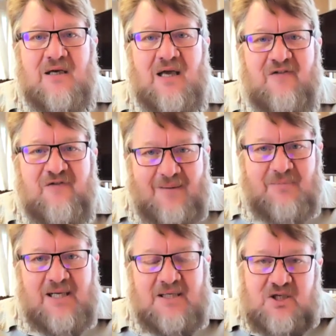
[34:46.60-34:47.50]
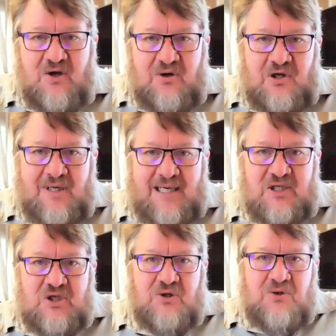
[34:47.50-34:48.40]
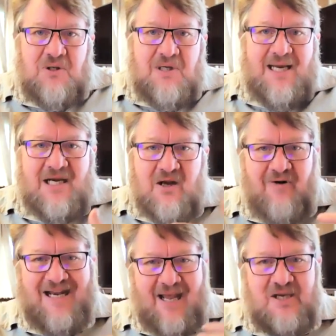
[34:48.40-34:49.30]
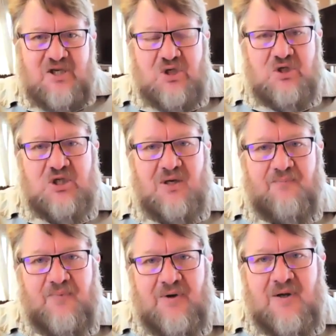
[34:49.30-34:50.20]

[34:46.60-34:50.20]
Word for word: and families. You, you need to, in a relationship,